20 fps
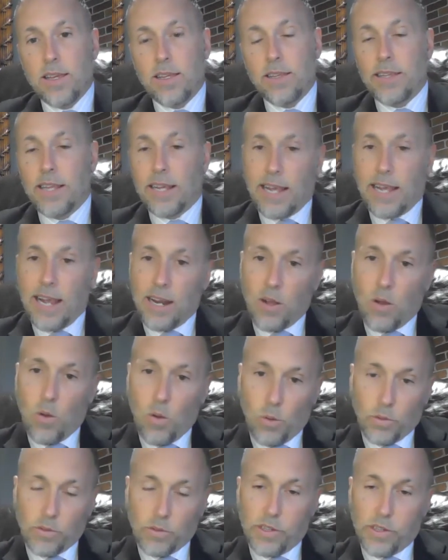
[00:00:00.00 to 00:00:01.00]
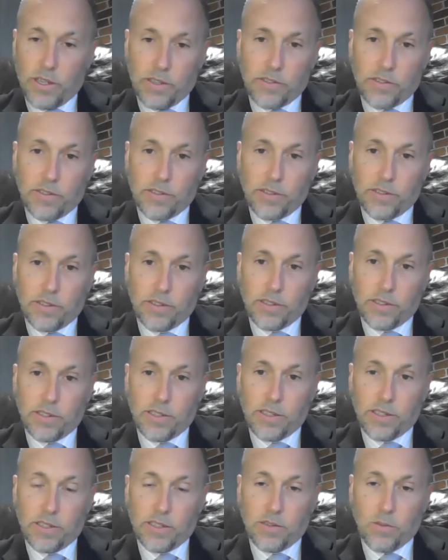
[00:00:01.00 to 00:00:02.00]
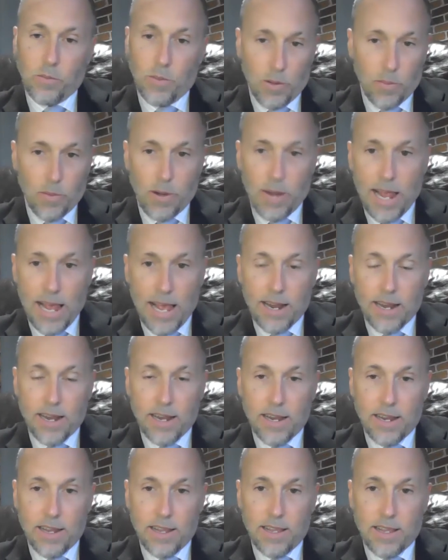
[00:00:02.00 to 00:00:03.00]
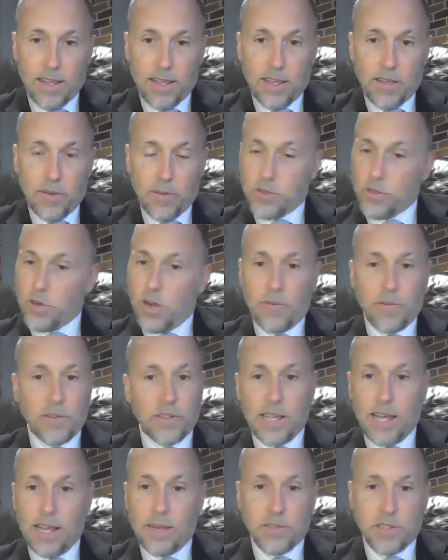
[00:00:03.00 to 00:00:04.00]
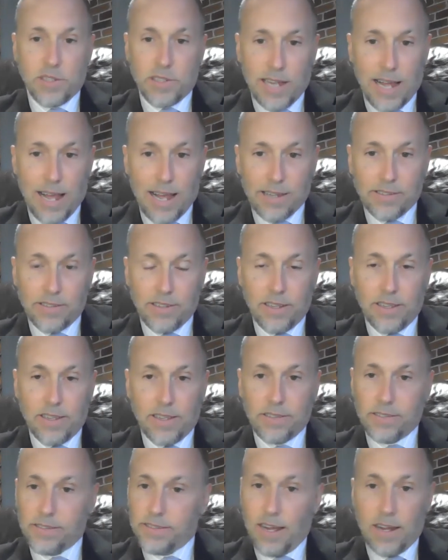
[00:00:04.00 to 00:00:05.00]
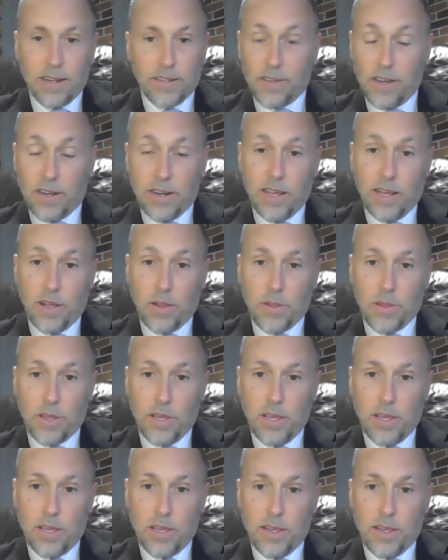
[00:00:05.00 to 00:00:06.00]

that kind of holds us where we're at, which oftentimes is toxic. It's unhealthy.